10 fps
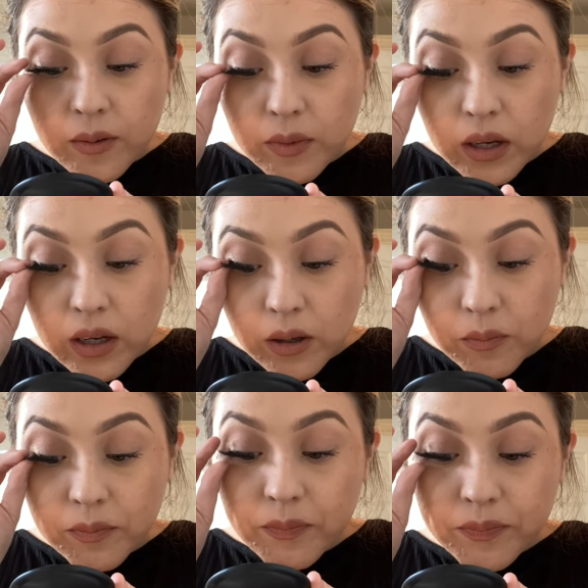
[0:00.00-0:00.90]

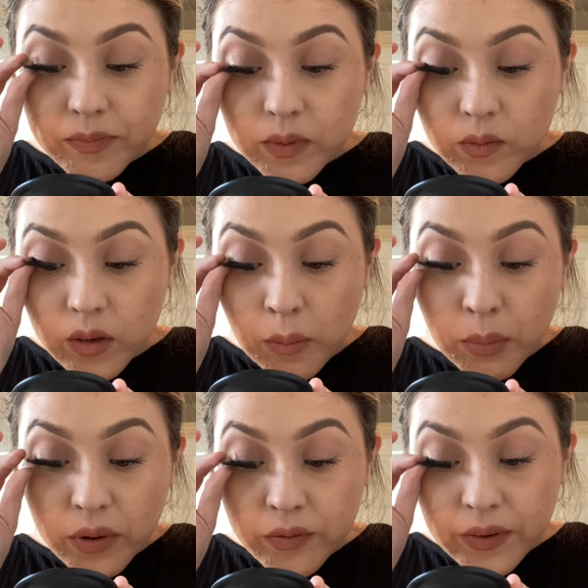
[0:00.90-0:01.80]
a
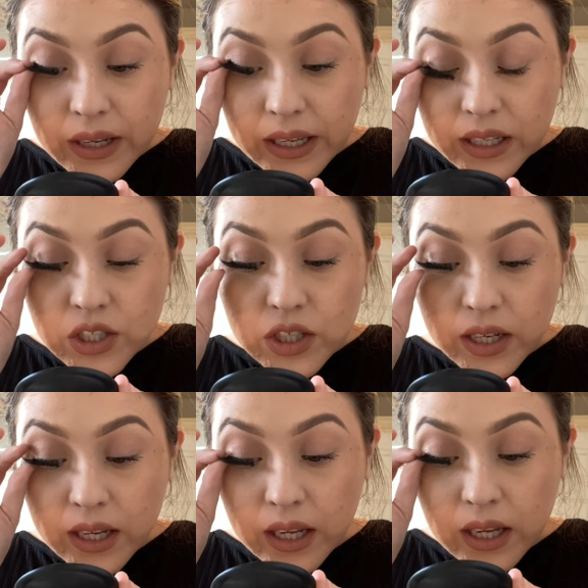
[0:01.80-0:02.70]
perfect
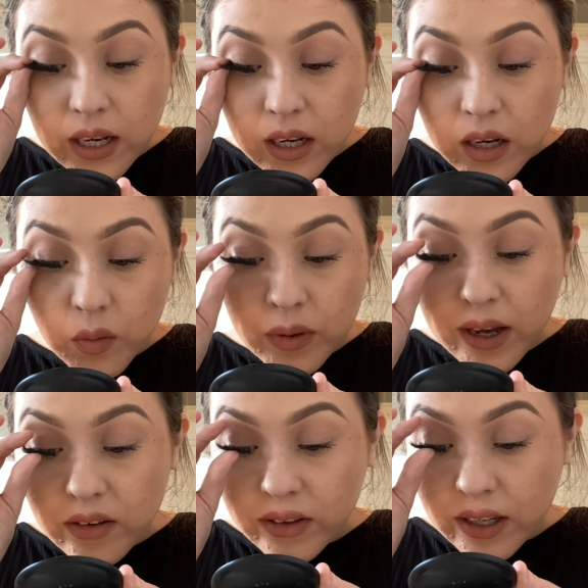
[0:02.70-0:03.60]
kitchen, we
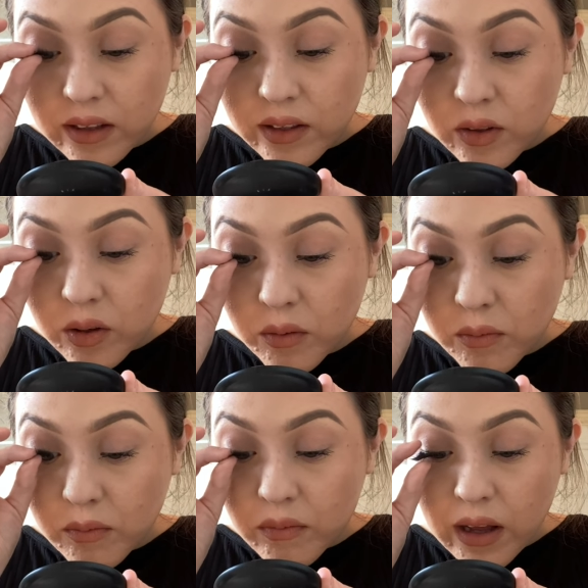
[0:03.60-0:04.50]
have like a
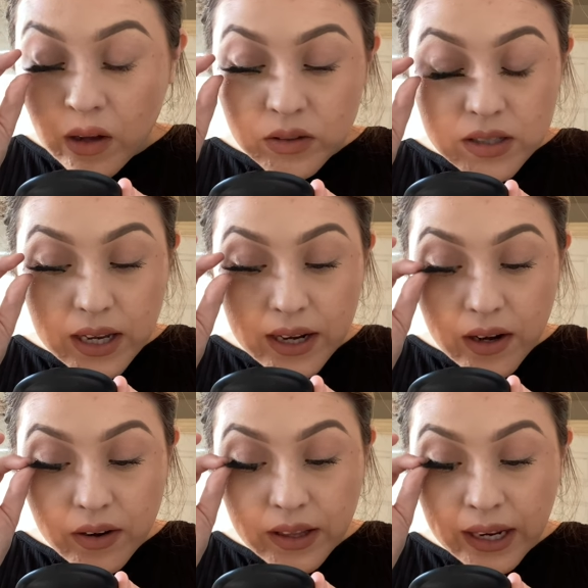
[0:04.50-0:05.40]
little outside
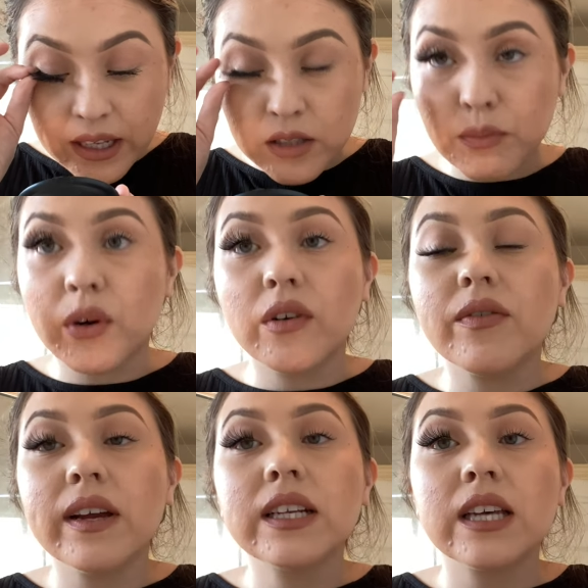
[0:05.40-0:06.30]
area. Like, it's
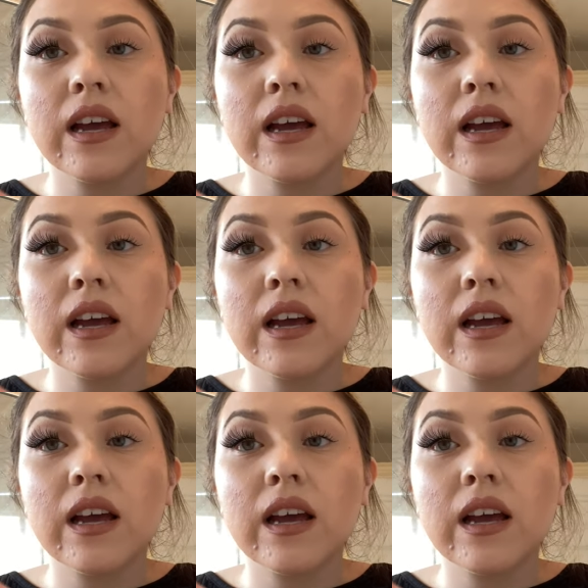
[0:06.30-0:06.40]
perfect